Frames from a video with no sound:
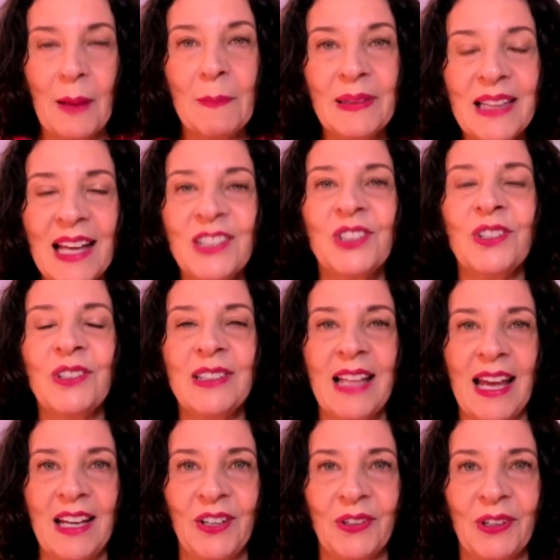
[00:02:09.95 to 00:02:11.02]
Pleasure
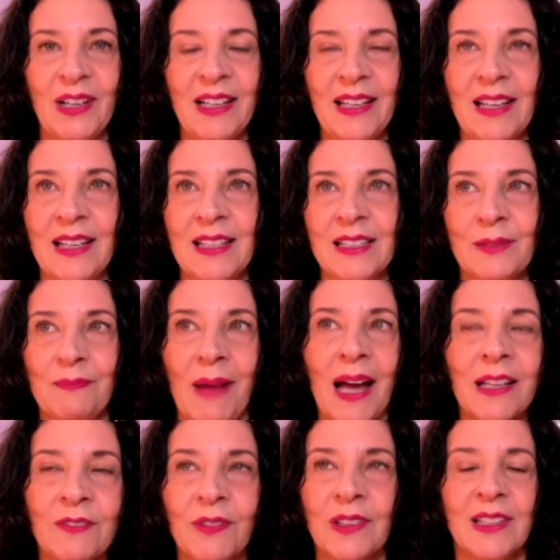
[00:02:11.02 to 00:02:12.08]
layering is
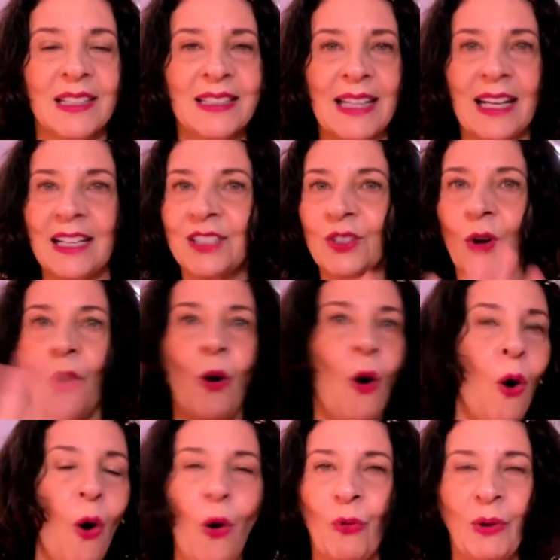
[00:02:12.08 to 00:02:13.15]
mindfulness that is
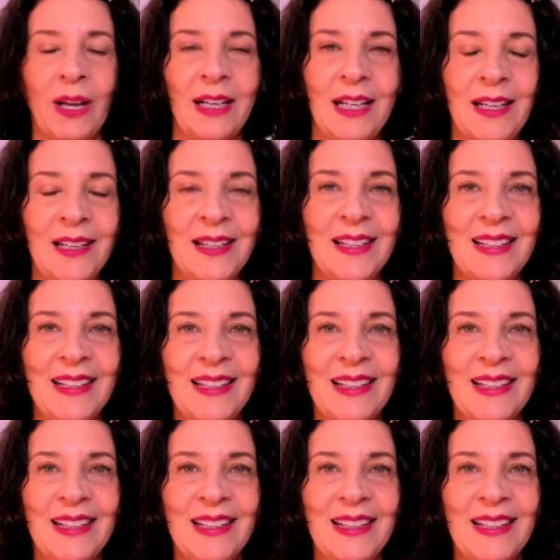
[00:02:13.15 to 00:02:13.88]
already